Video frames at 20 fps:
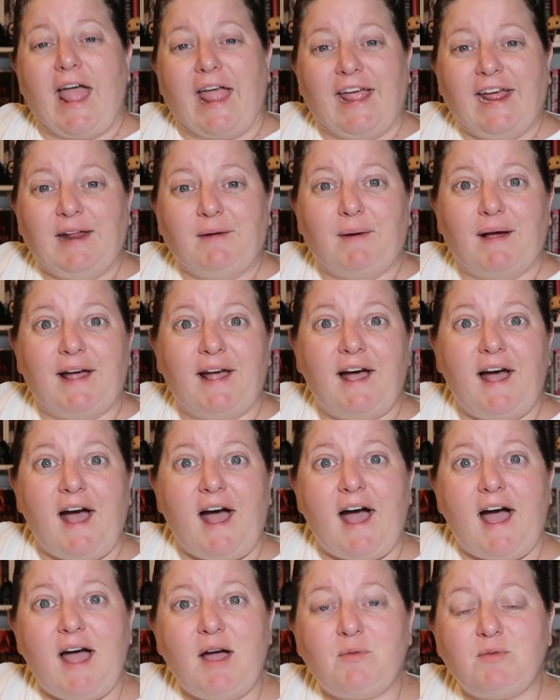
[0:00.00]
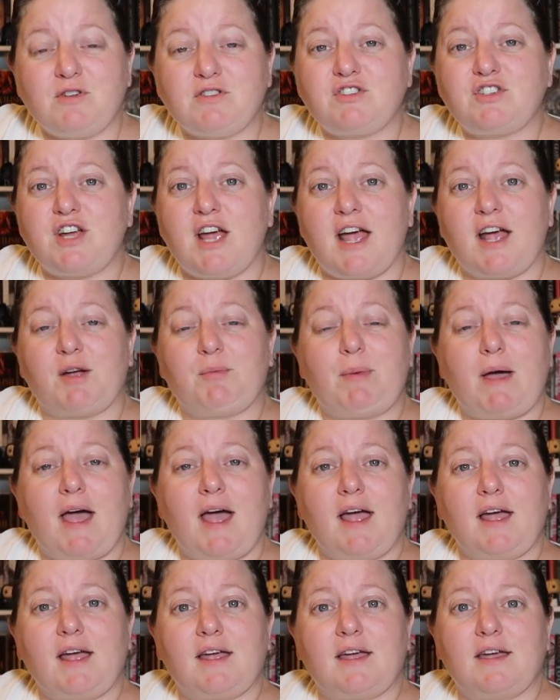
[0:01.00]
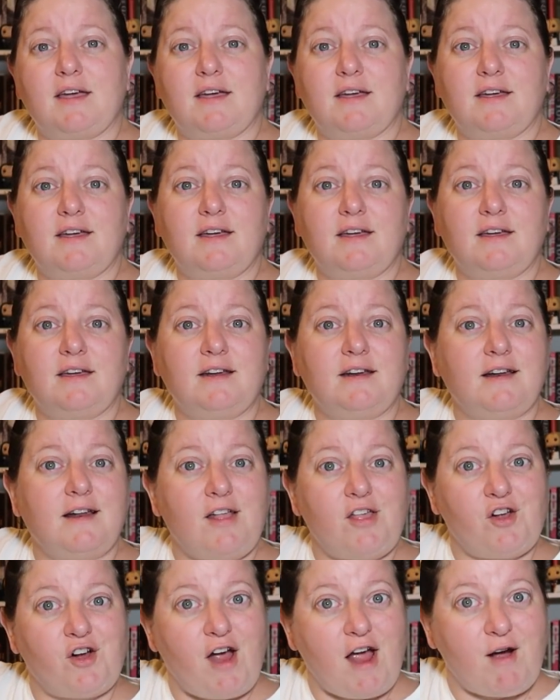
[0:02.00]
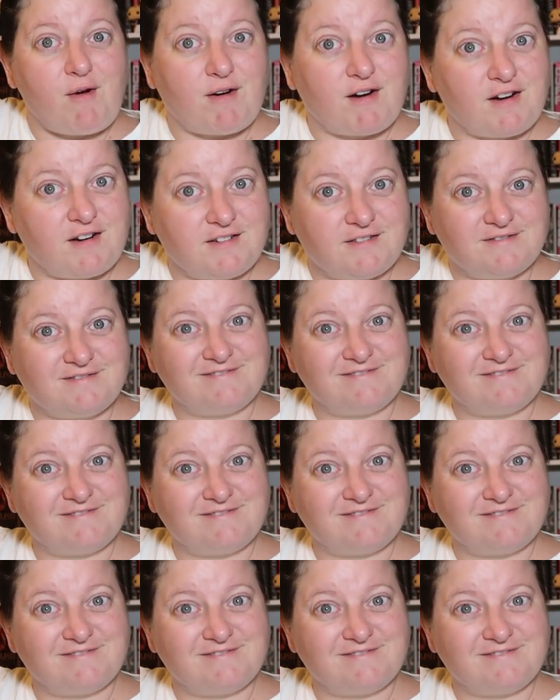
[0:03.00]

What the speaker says: Anyway, I will check back in another hour.